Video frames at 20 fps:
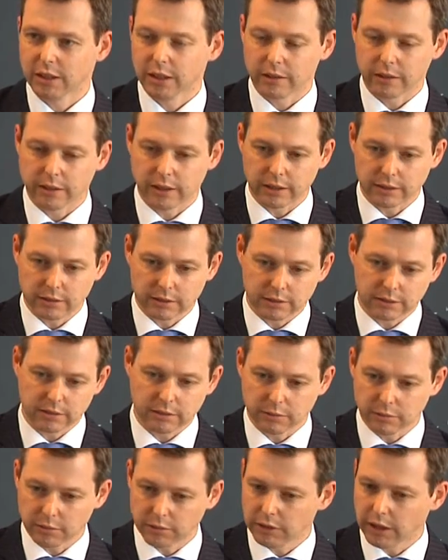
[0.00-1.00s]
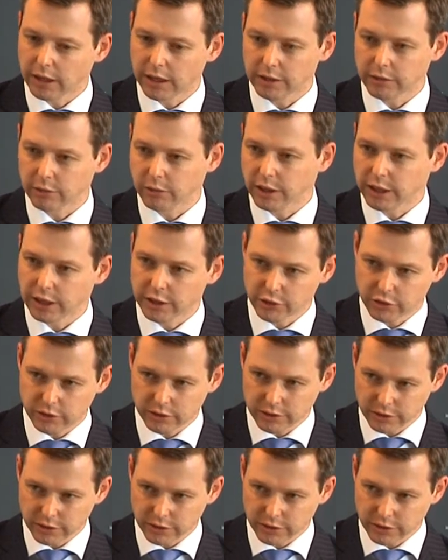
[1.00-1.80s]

that education,